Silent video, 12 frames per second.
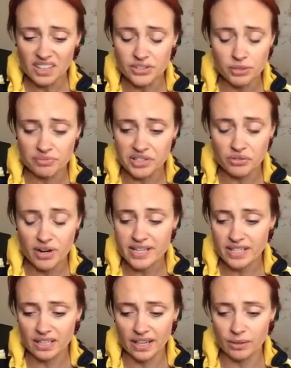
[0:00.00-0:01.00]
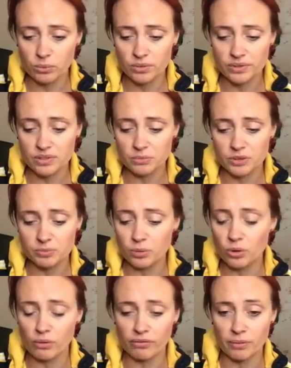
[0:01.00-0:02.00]
it's something crazy like once someone's
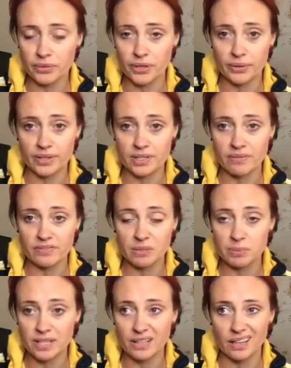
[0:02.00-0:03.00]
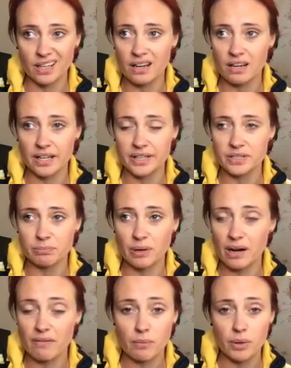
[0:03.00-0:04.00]
bought from you, they're 70% likely to
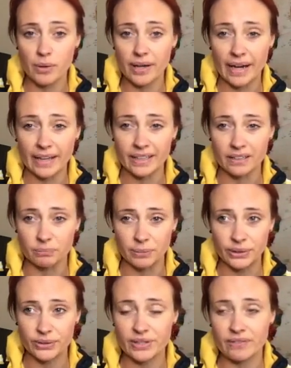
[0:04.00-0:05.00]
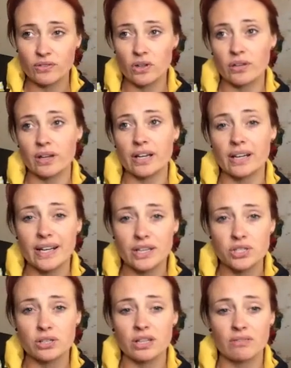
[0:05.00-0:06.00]
buy from you again because they've got that
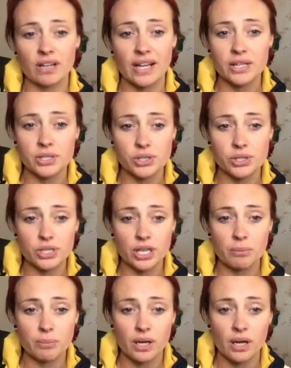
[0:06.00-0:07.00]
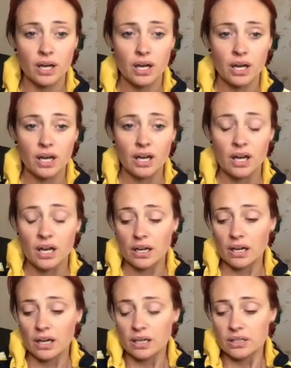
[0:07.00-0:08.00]
connection, that relationship.
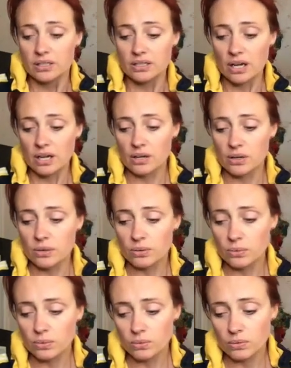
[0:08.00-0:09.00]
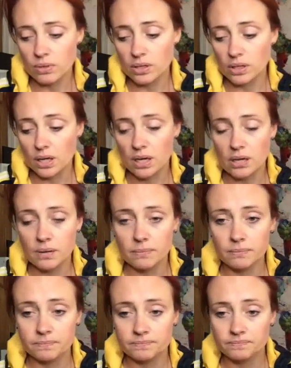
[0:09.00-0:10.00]
So,
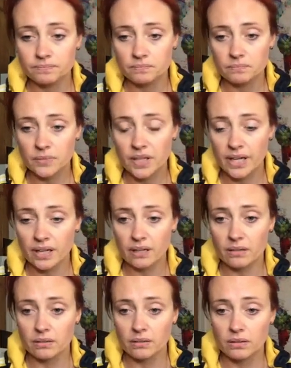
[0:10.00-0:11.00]
yeah.